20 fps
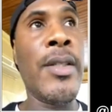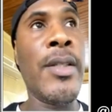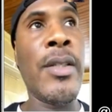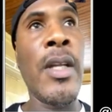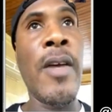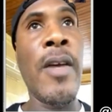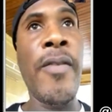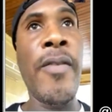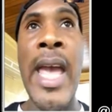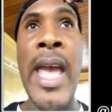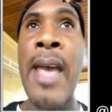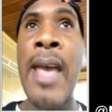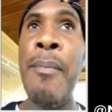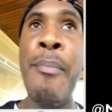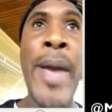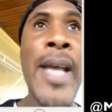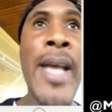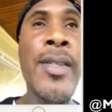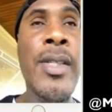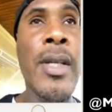stuff, and
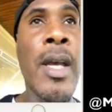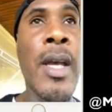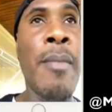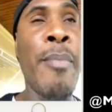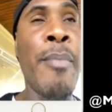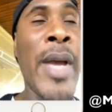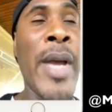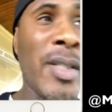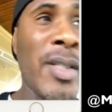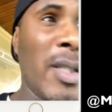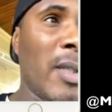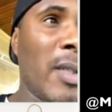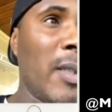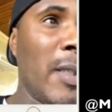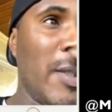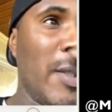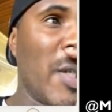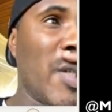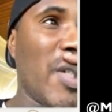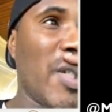
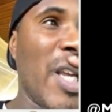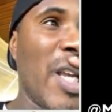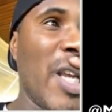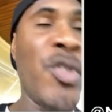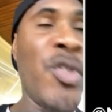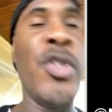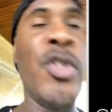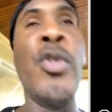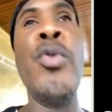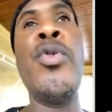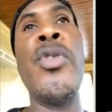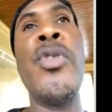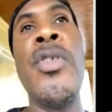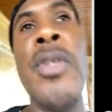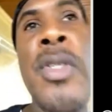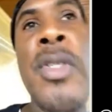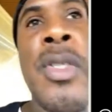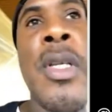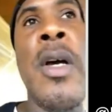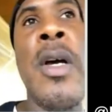basically just introducing
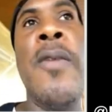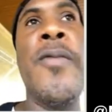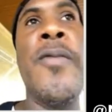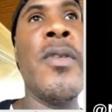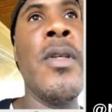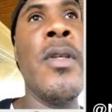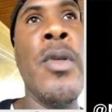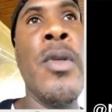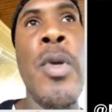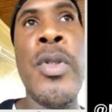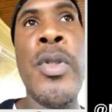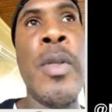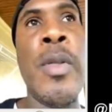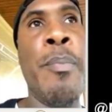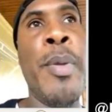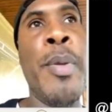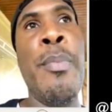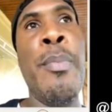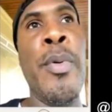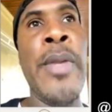yourself, to
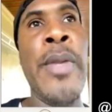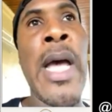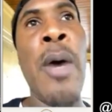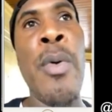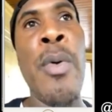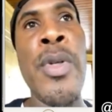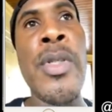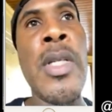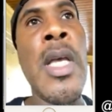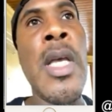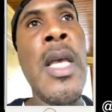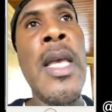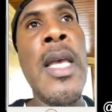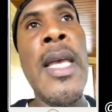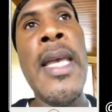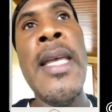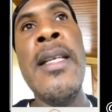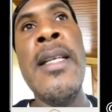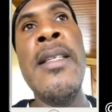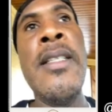people that was
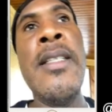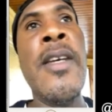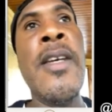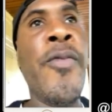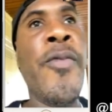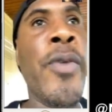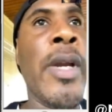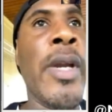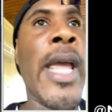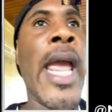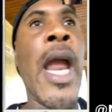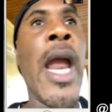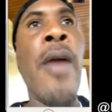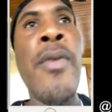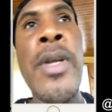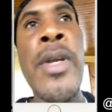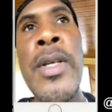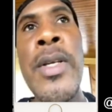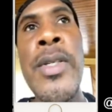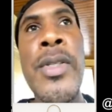in different
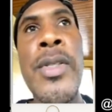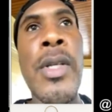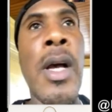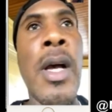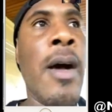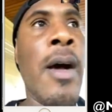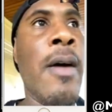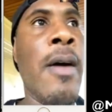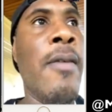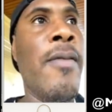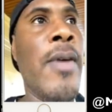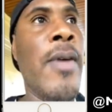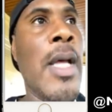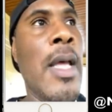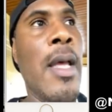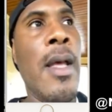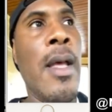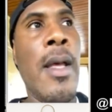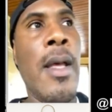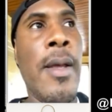areas of
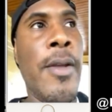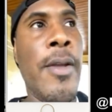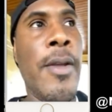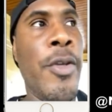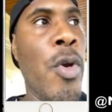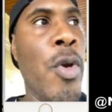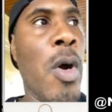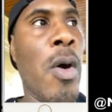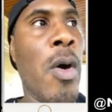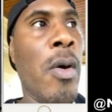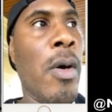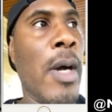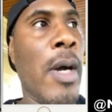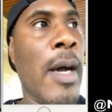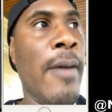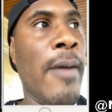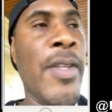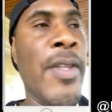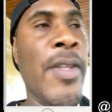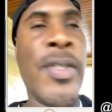
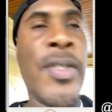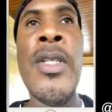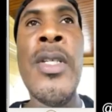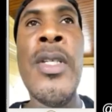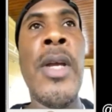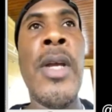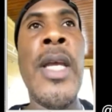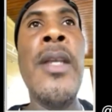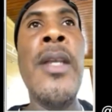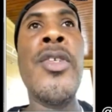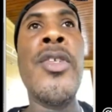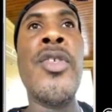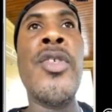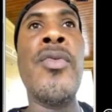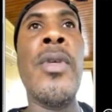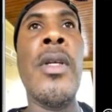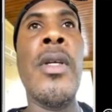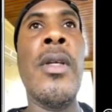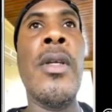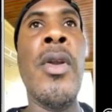the sneaker
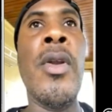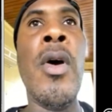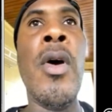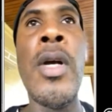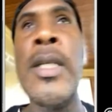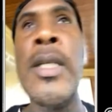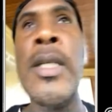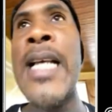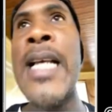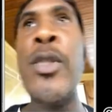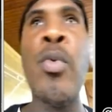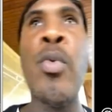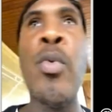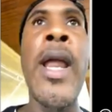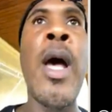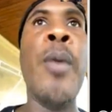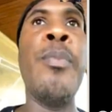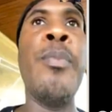industry, because that's what